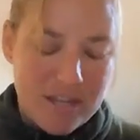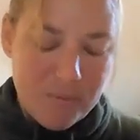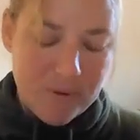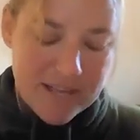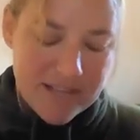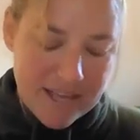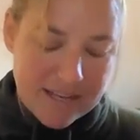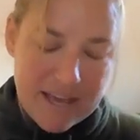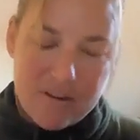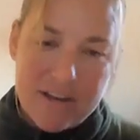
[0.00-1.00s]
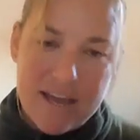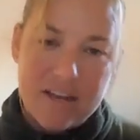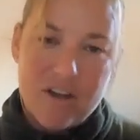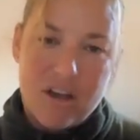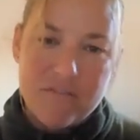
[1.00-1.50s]
And when I sat down and had
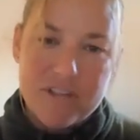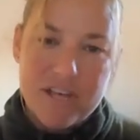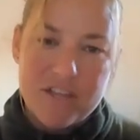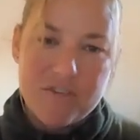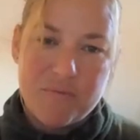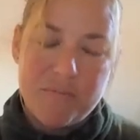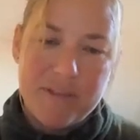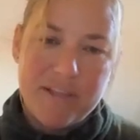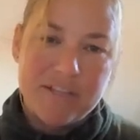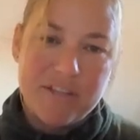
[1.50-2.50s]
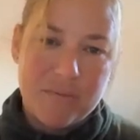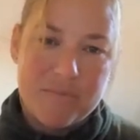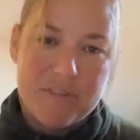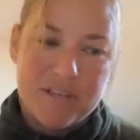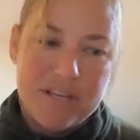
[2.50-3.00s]
a conversation with Billy
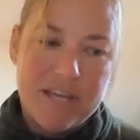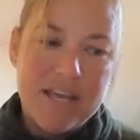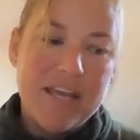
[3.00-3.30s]
Thompson,